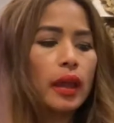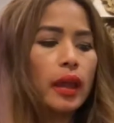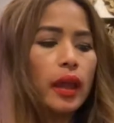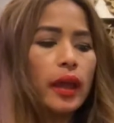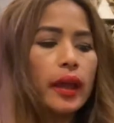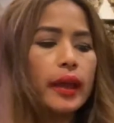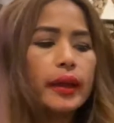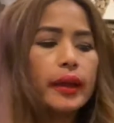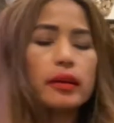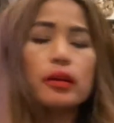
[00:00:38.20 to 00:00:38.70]

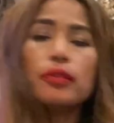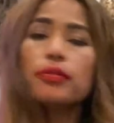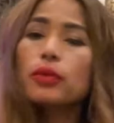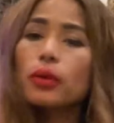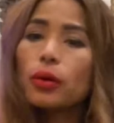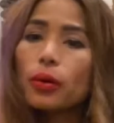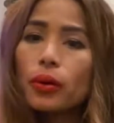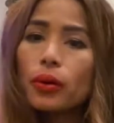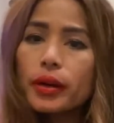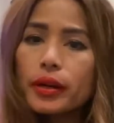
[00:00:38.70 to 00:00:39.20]
And of
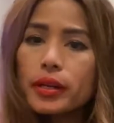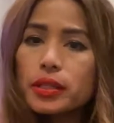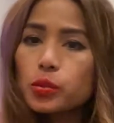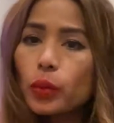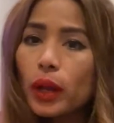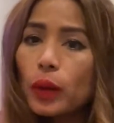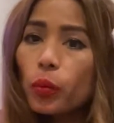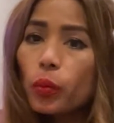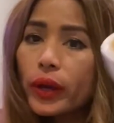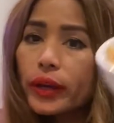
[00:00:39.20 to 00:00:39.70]
course,
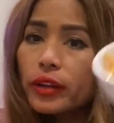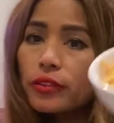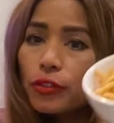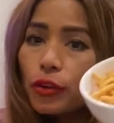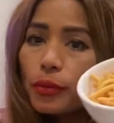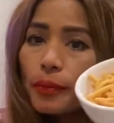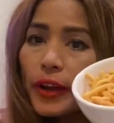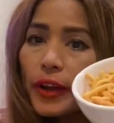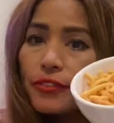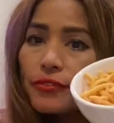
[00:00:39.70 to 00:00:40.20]
while I'm waiting for
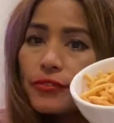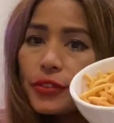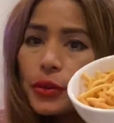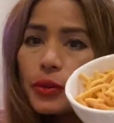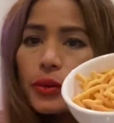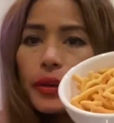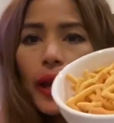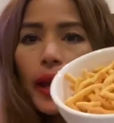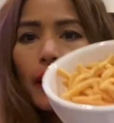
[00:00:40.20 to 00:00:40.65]
my food, I